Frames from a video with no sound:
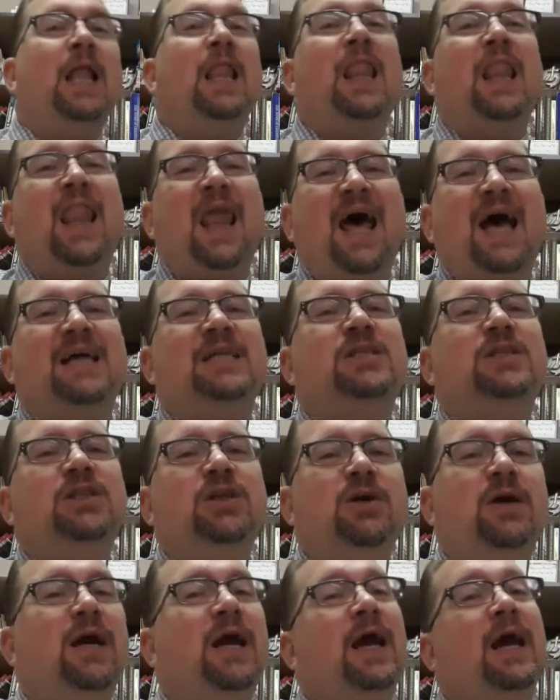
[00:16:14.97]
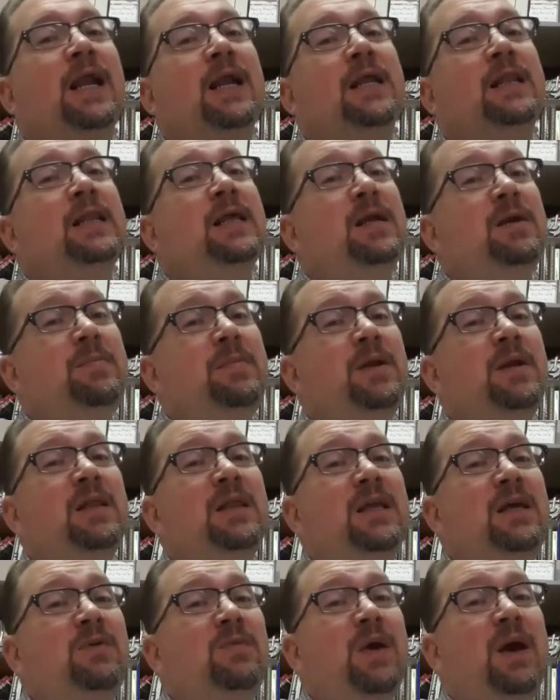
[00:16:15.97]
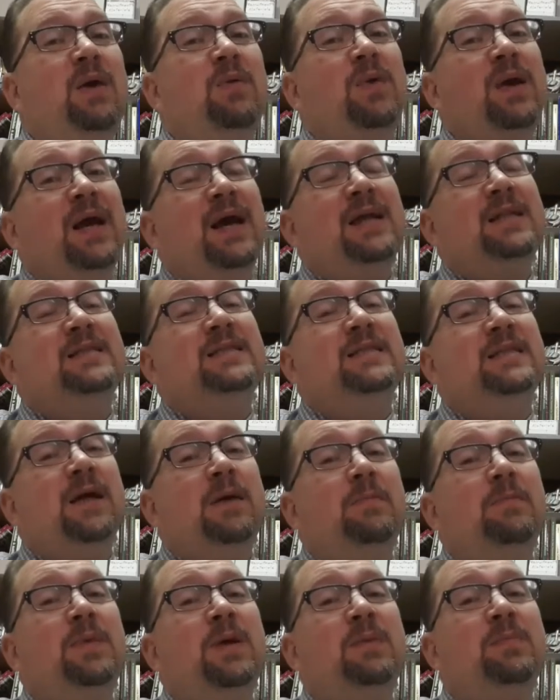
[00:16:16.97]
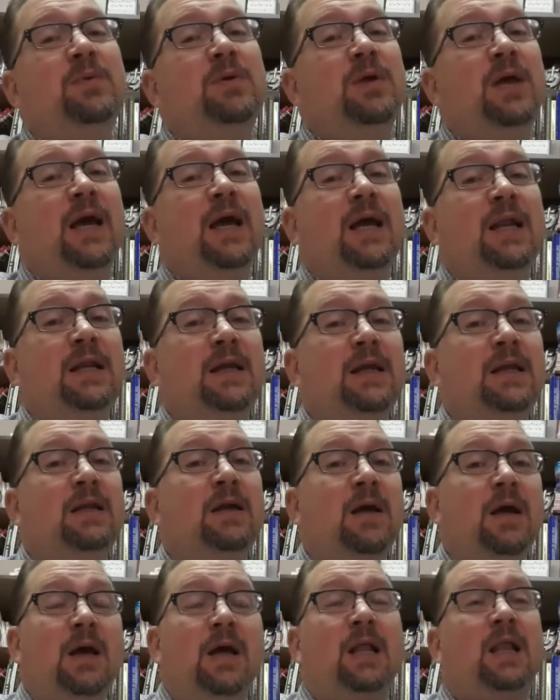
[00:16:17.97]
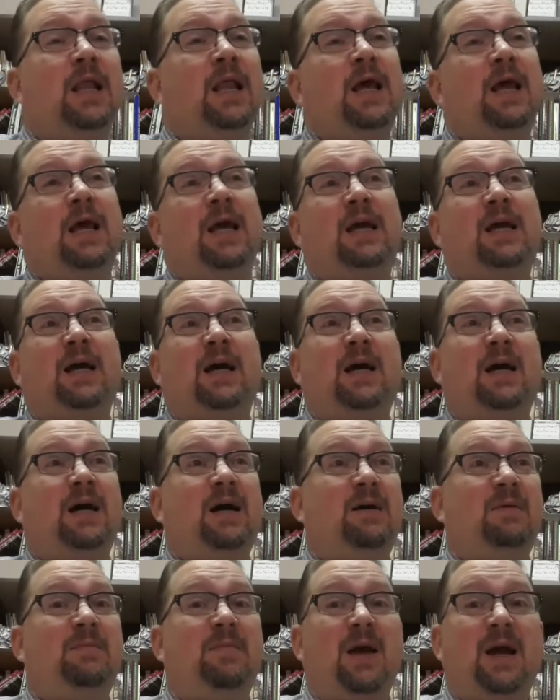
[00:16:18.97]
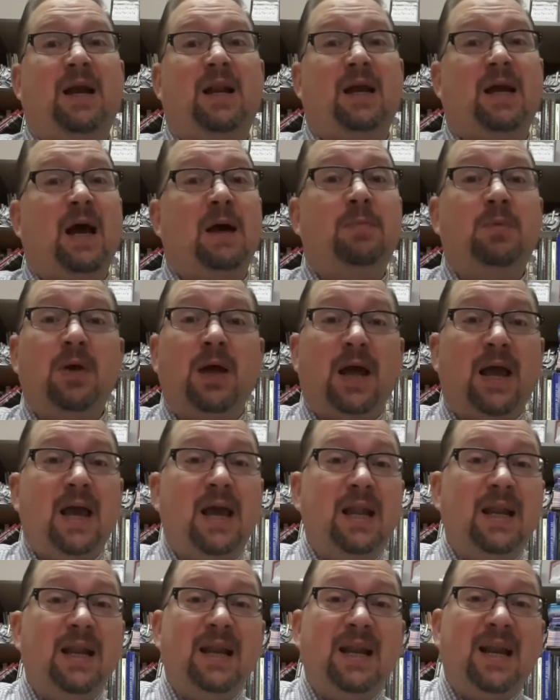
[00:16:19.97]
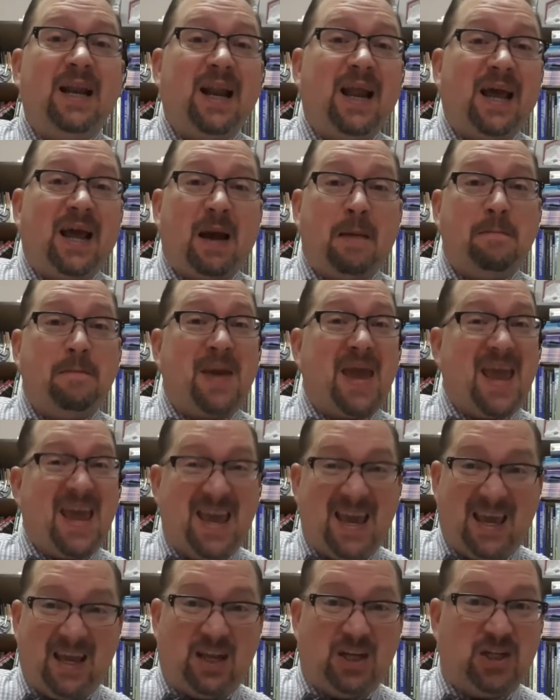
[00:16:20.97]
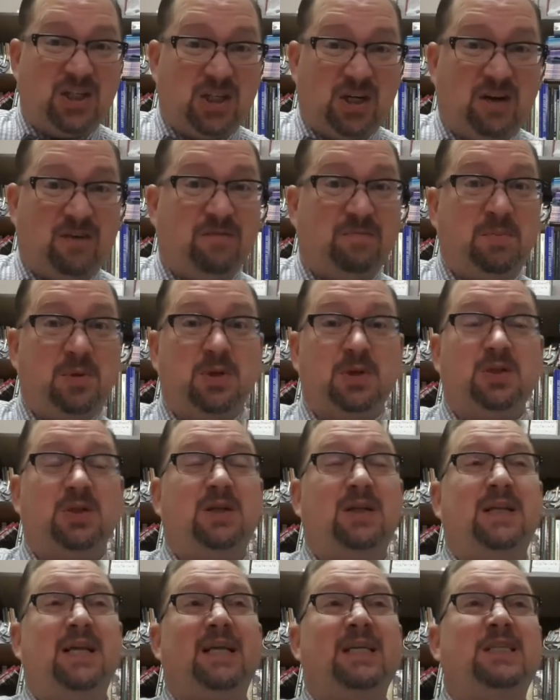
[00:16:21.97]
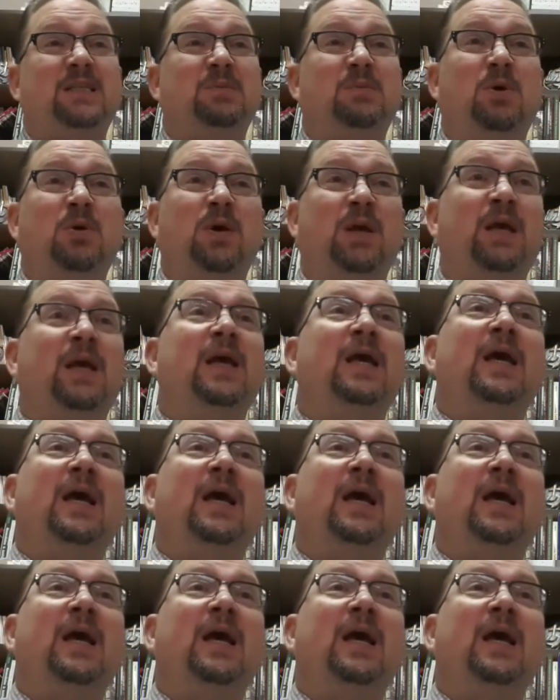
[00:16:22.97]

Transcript: Last year, I had a little bit of leeway. We had some people hand in, I had a couple handed in like a page of personal testimony.